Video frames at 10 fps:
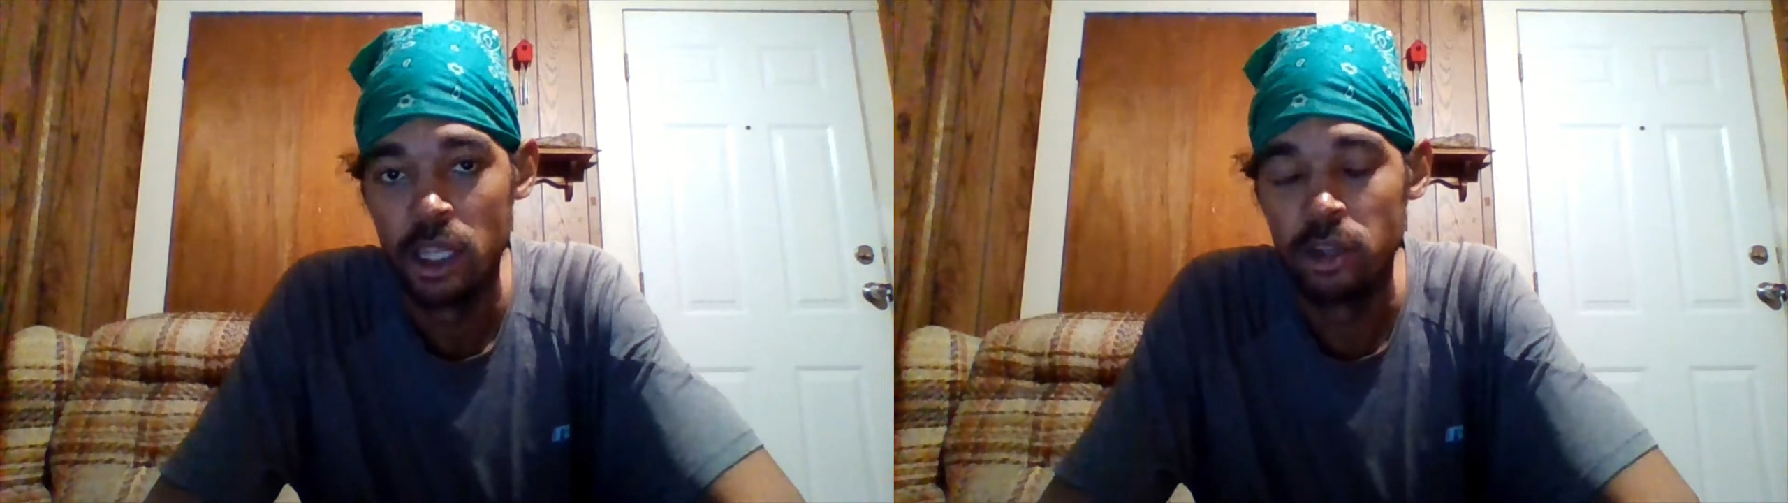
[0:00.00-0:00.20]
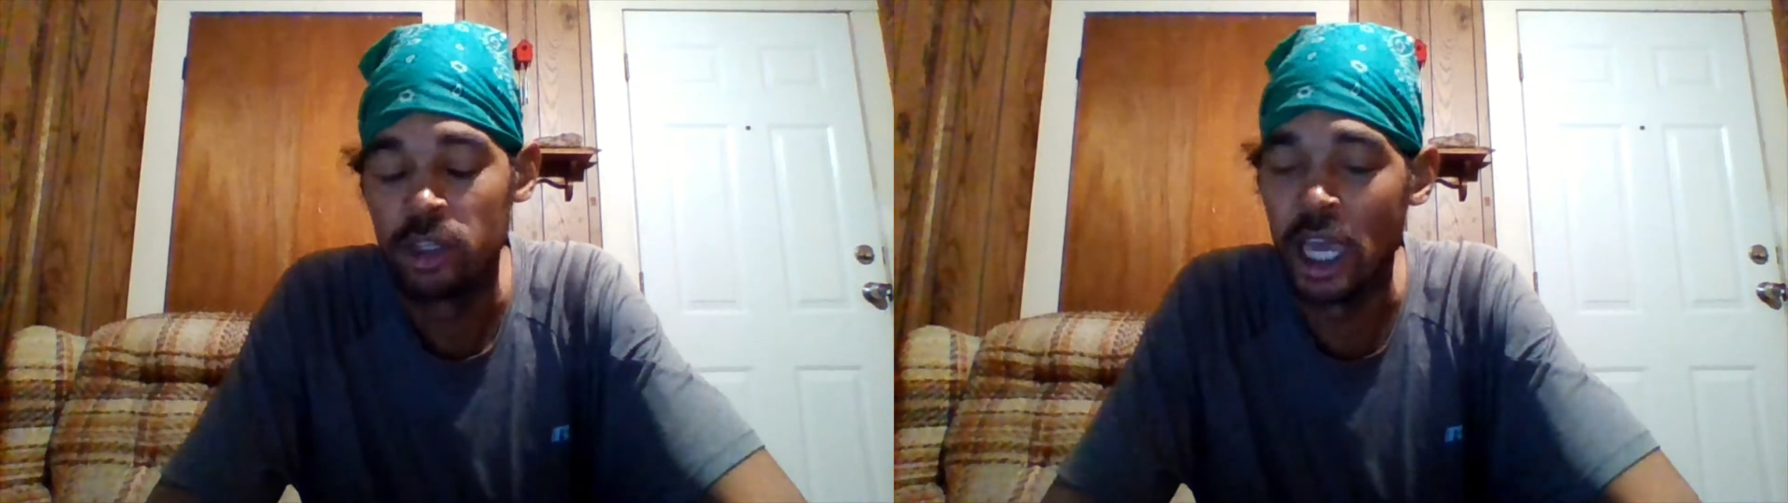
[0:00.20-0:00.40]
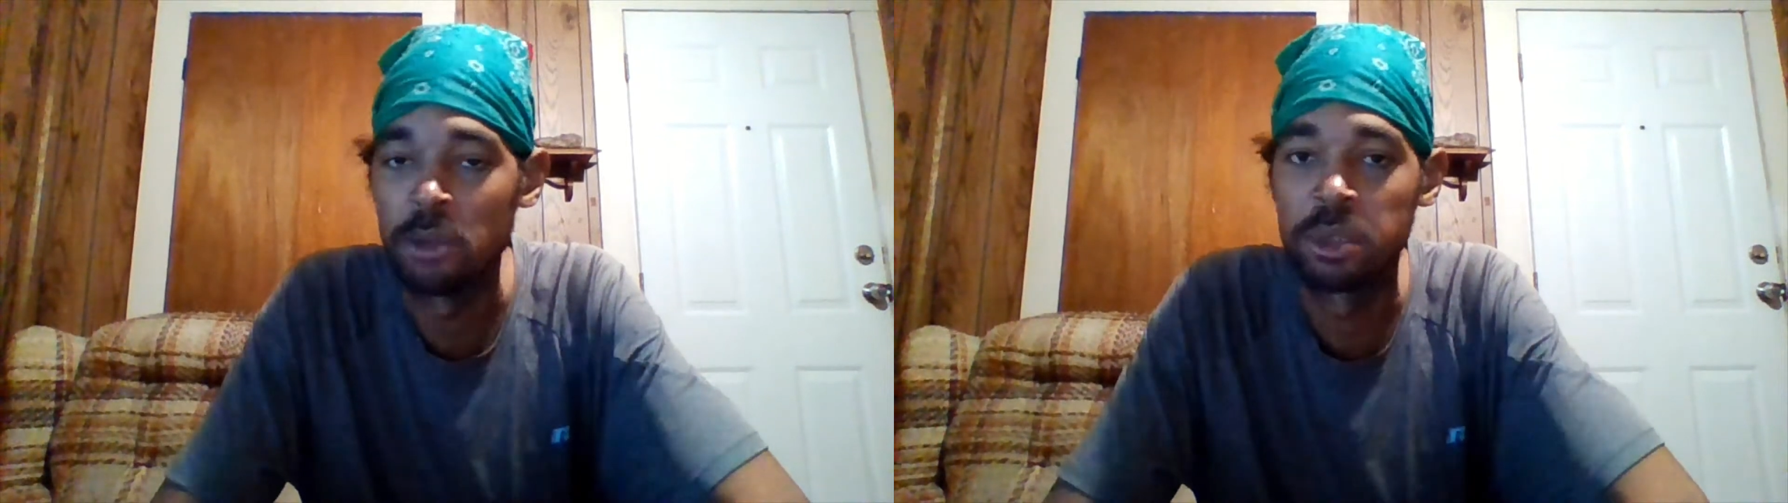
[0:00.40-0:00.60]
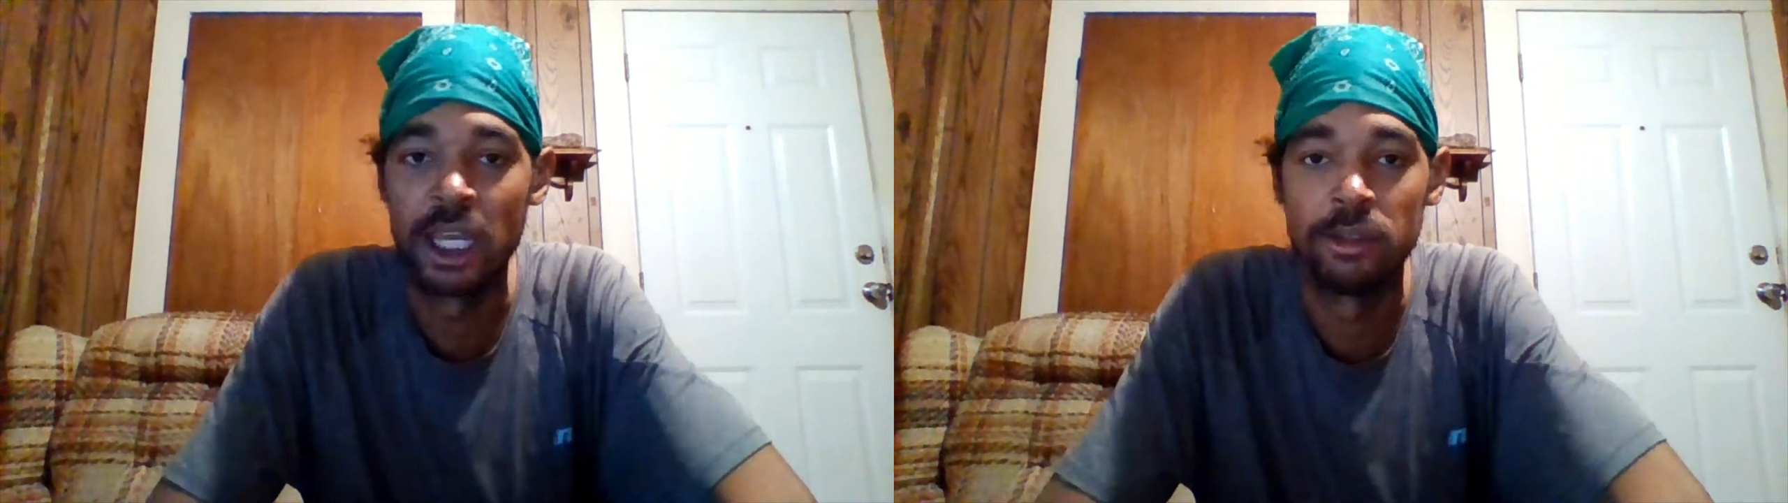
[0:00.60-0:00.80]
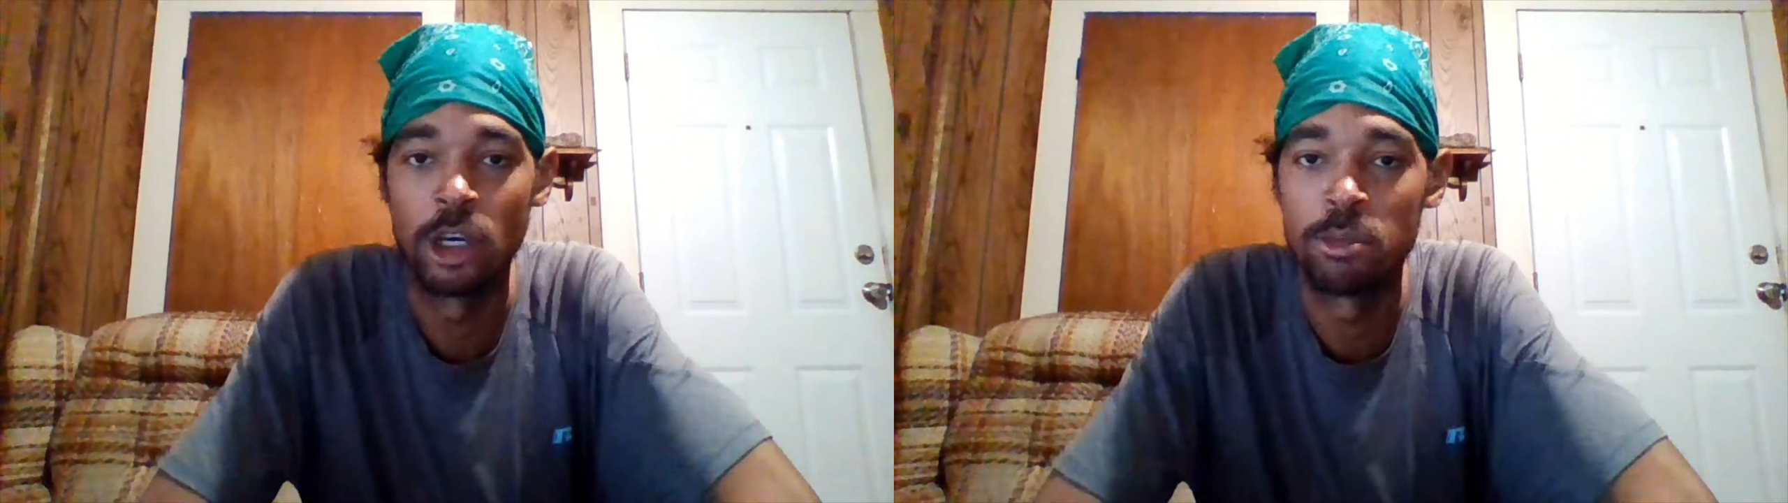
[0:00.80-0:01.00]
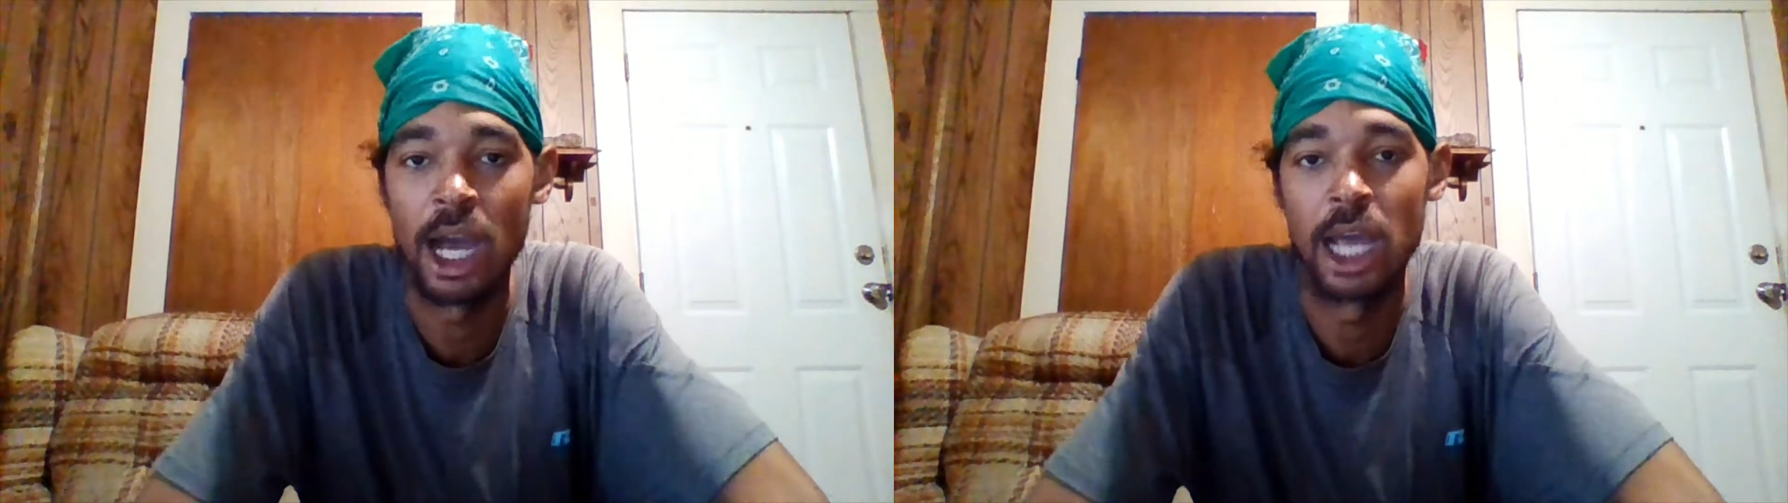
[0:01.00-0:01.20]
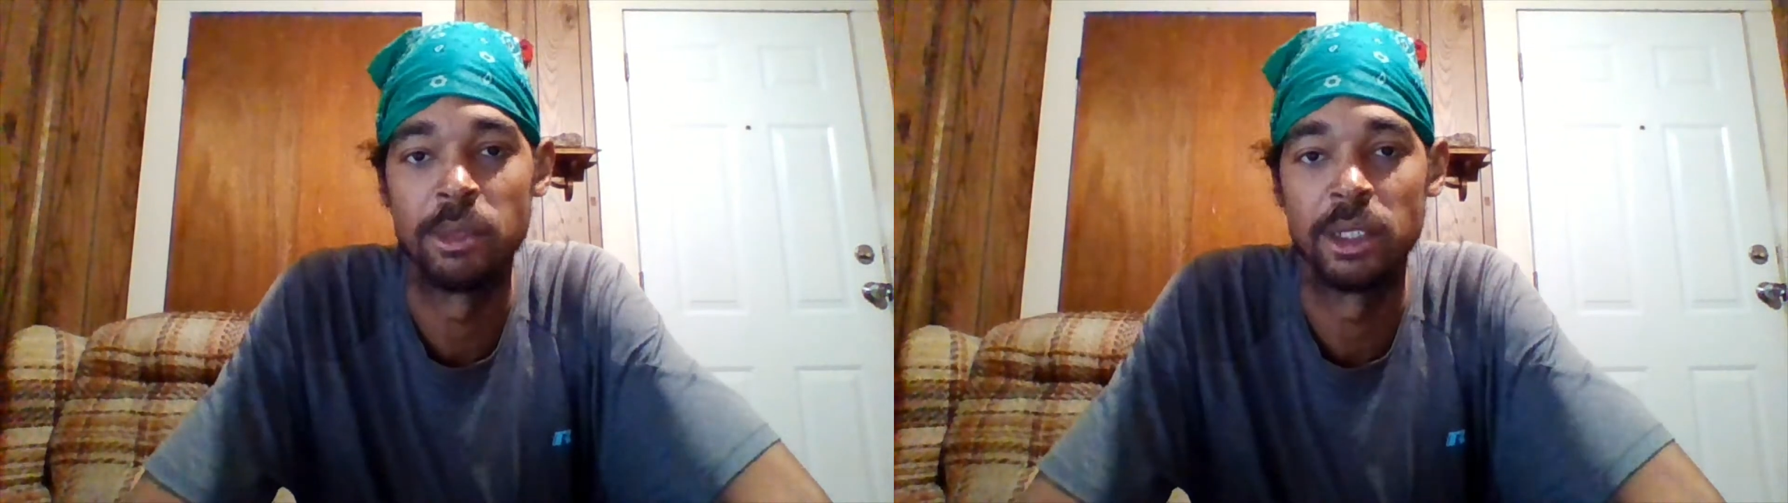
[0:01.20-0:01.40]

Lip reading: You can't blame nobody